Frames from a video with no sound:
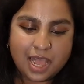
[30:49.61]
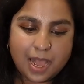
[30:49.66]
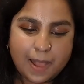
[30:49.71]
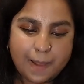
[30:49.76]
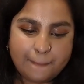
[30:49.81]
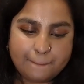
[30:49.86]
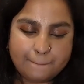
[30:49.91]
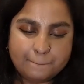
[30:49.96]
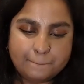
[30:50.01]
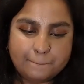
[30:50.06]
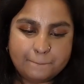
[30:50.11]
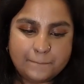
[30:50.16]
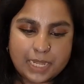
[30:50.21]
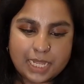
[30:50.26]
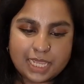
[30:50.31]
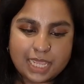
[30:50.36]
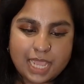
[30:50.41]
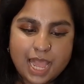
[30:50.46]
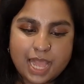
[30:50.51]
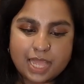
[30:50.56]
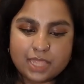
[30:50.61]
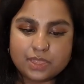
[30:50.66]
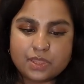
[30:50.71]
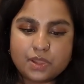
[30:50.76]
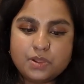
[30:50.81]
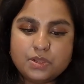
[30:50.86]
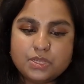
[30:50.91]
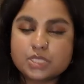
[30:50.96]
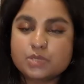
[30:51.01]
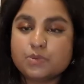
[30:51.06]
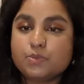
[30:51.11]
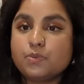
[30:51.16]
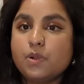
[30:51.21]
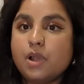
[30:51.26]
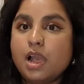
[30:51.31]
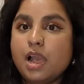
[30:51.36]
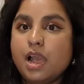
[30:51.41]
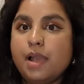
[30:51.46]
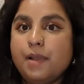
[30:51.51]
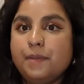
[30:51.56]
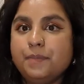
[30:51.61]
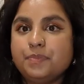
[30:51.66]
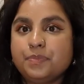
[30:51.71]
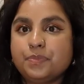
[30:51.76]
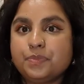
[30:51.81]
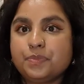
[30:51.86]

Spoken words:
But yeah, those were